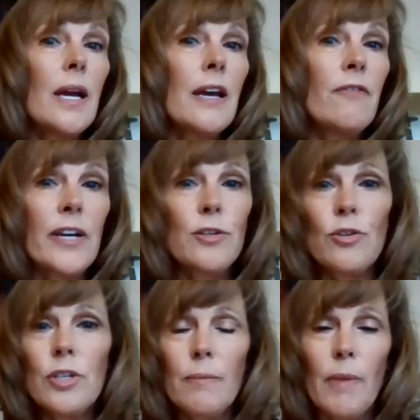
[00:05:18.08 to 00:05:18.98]

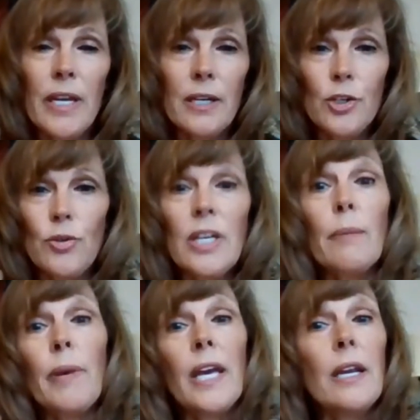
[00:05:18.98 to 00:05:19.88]
Advisors in my industry
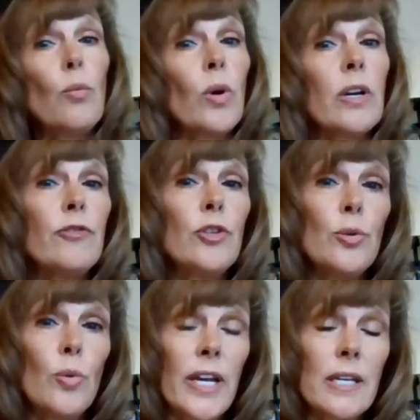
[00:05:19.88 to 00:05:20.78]
get paid in one of
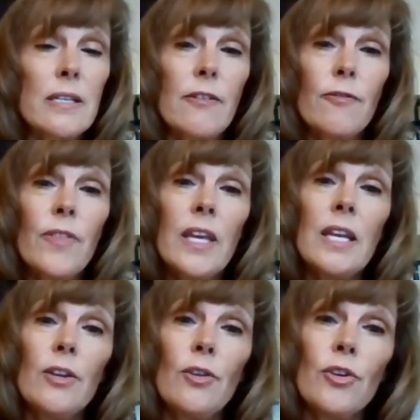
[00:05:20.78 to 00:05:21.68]
2 ways. They
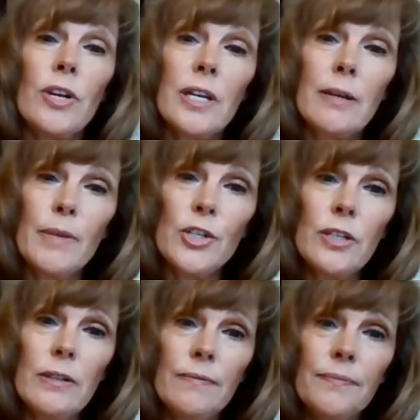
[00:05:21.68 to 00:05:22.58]
can either earn a
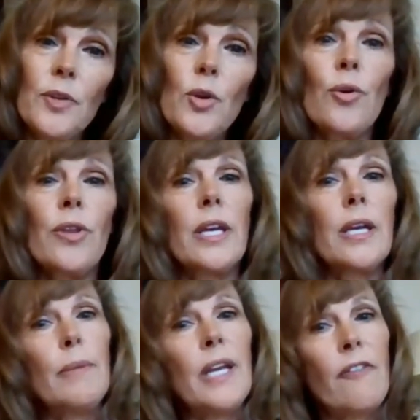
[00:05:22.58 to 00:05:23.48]
commission or they
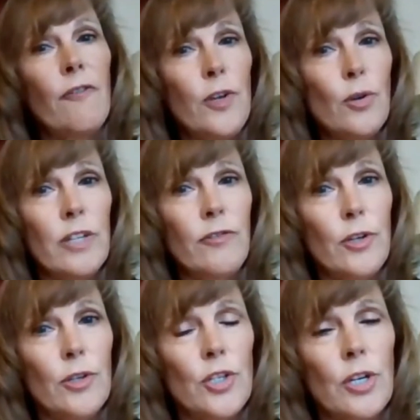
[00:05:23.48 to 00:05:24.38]
can be a fee-only
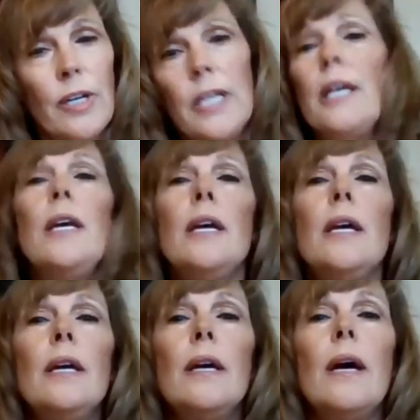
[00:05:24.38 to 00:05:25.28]
fiduciary.
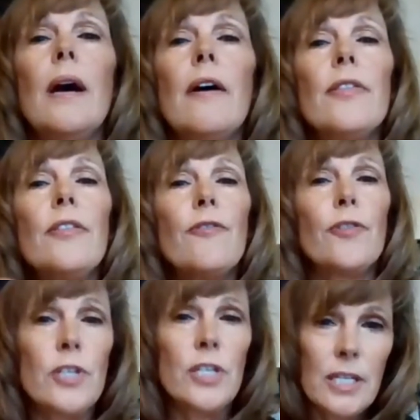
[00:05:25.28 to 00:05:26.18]
The
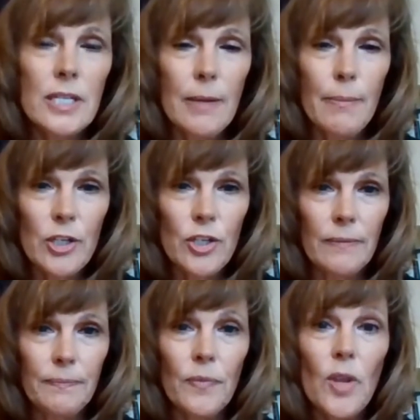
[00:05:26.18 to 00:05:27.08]
first is
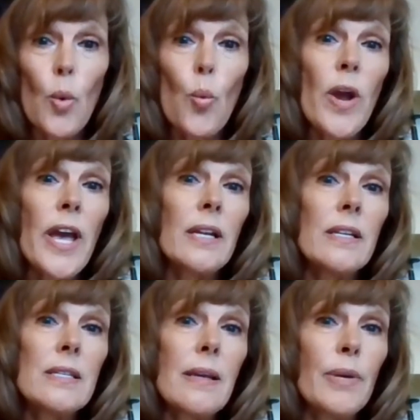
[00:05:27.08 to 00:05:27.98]
commission. When
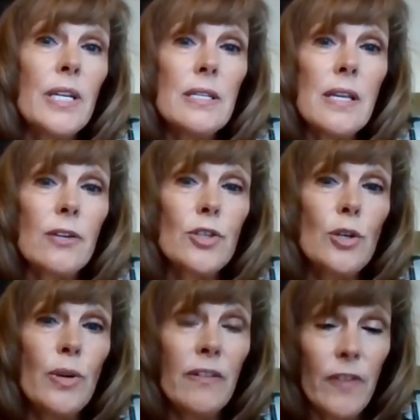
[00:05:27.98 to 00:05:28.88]
somebody sells
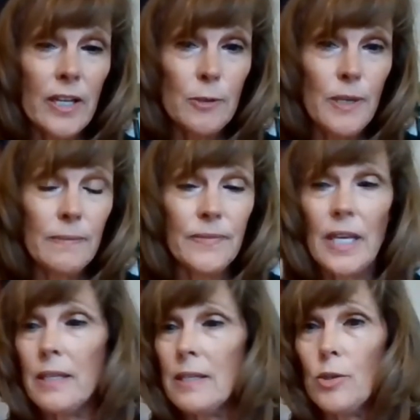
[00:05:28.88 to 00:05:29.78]
you an investment,
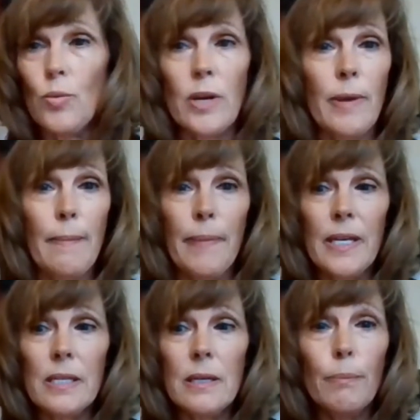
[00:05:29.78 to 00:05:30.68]
and this is one of my
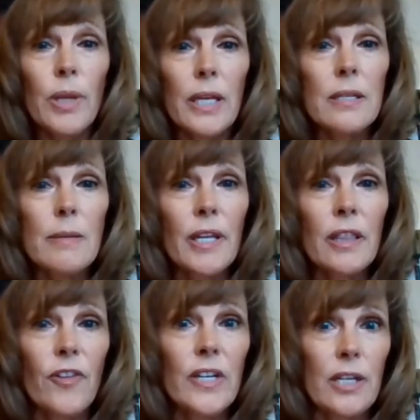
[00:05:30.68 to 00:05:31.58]
biggest complaints about
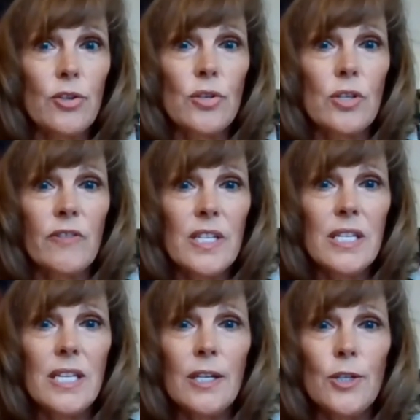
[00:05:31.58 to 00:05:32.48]
the financial
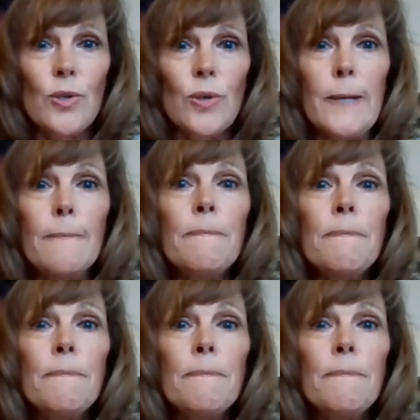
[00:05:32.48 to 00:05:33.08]
services industry,